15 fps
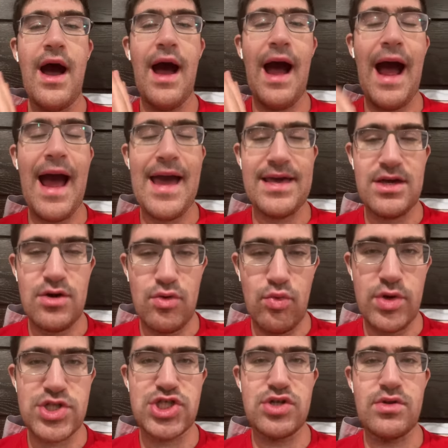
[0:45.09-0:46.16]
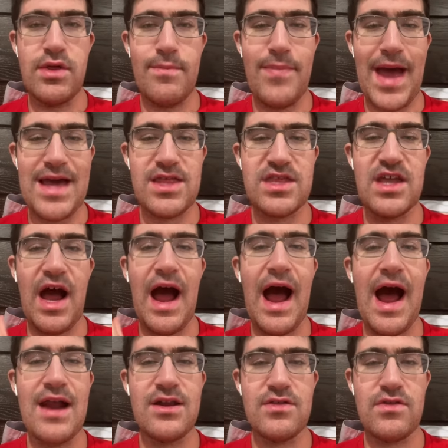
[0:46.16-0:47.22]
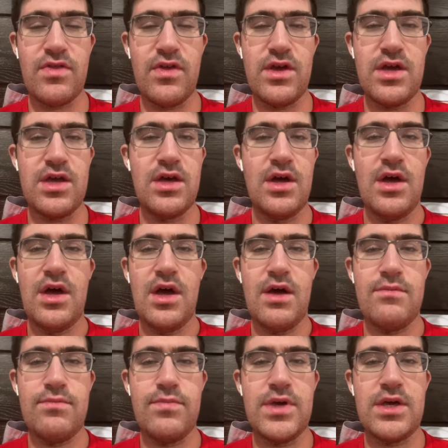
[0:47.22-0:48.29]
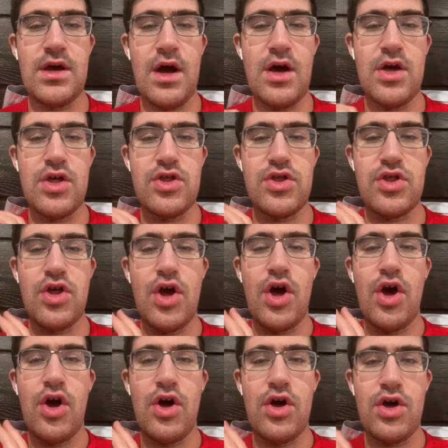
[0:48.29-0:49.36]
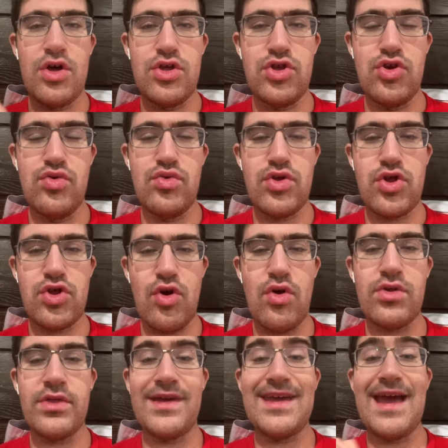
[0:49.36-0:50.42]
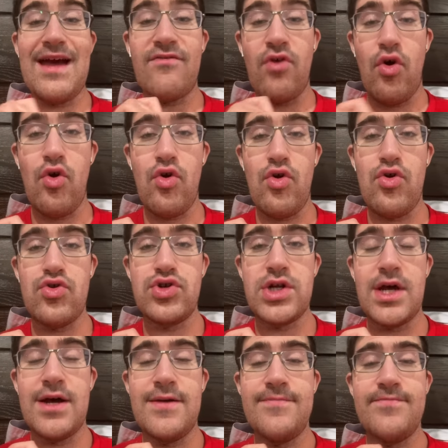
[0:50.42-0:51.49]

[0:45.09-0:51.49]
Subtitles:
I wish you the best, honestly, because you certainly have earned